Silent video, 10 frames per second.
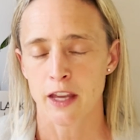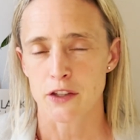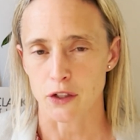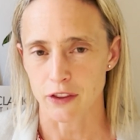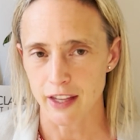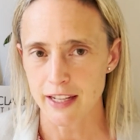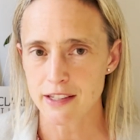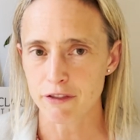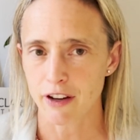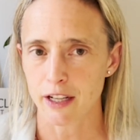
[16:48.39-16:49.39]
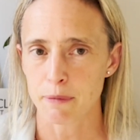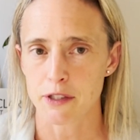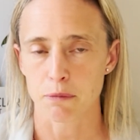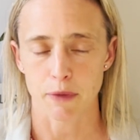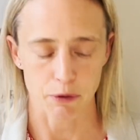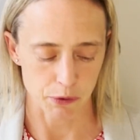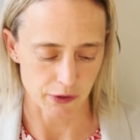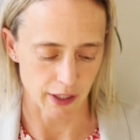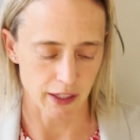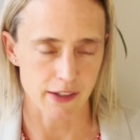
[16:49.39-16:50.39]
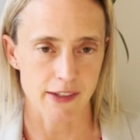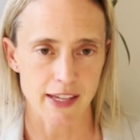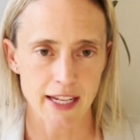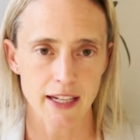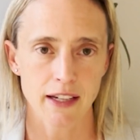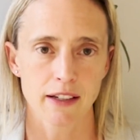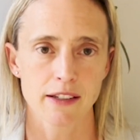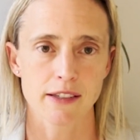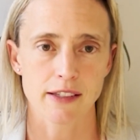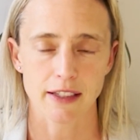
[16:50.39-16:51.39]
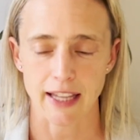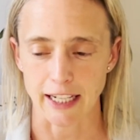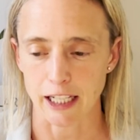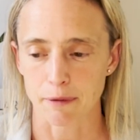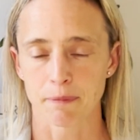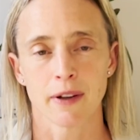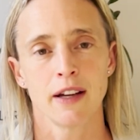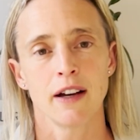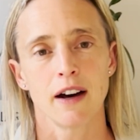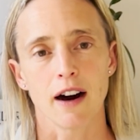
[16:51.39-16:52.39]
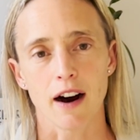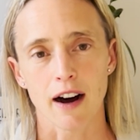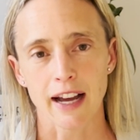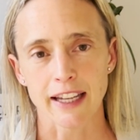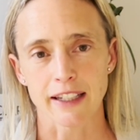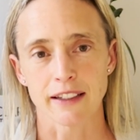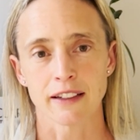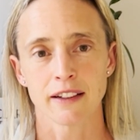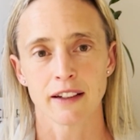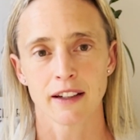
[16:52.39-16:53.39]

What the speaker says: So these are vitamins and minerals like zinc, selenium, iron,